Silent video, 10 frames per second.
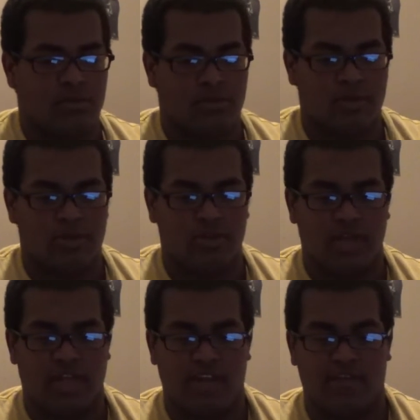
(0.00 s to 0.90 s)
So
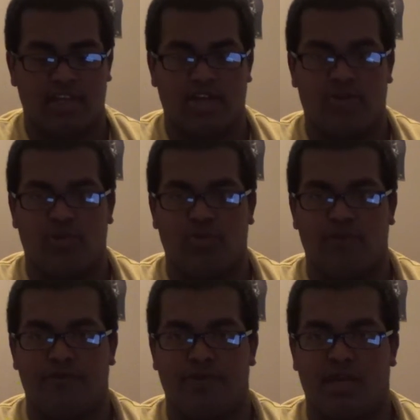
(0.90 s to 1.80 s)
they gave like
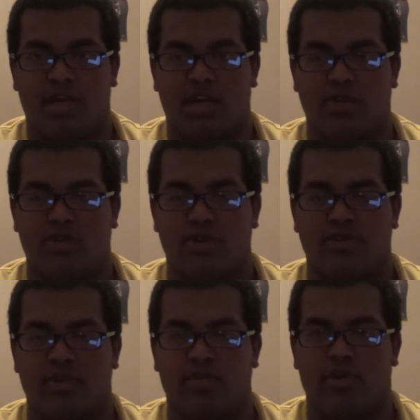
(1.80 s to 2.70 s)
a good
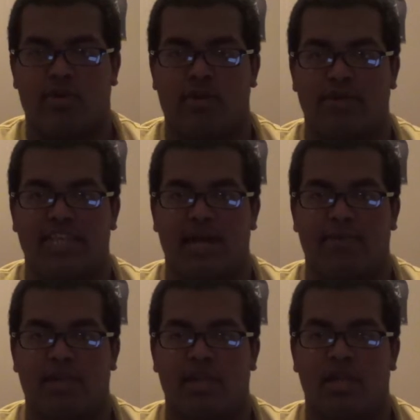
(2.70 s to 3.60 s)
summary of what was
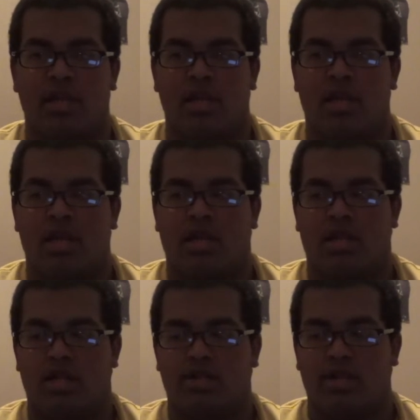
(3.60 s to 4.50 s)
happening.
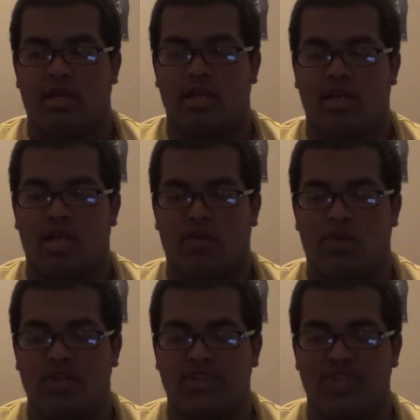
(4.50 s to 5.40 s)
Like
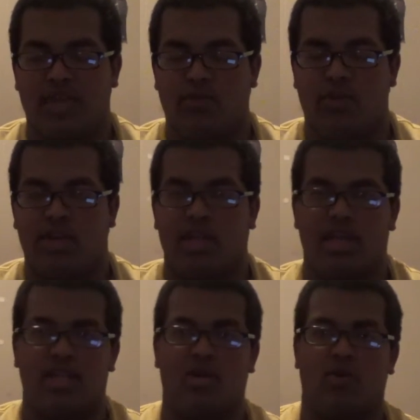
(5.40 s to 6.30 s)
one scene where
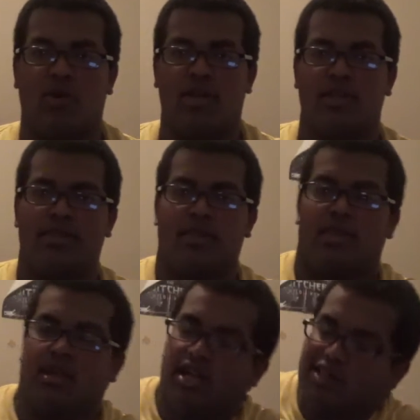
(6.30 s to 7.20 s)
like they
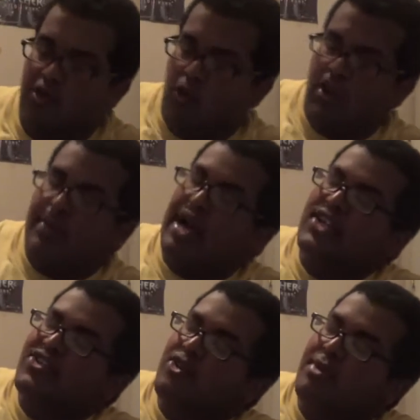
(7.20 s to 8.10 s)
were holding up
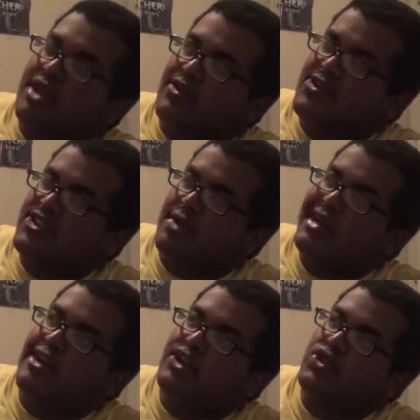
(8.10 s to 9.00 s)
Ice Cube because he's coming
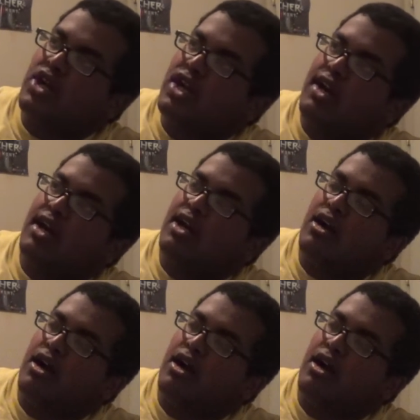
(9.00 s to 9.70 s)
out of